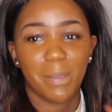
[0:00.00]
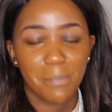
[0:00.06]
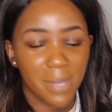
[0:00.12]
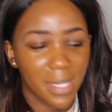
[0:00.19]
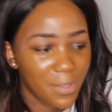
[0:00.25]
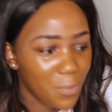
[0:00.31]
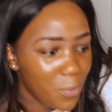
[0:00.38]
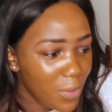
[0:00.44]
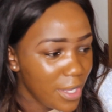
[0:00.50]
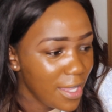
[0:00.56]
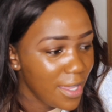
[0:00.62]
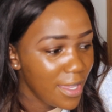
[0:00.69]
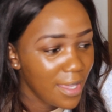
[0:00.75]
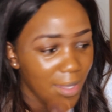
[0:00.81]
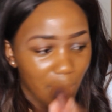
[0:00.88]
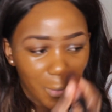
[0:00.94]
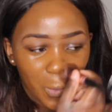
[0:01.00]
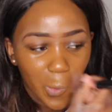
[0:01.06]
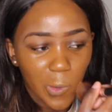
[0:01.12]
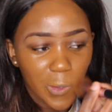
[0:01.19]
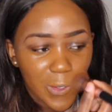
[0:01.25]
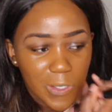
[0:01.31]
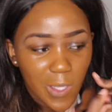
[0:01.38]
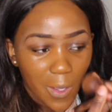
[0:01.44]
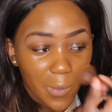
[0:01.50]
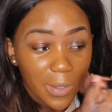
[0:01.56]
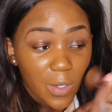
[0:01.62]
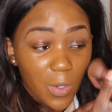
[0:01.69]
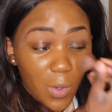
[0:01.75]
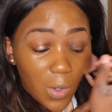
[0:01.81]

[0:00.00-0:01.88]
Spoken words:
midweek, what's going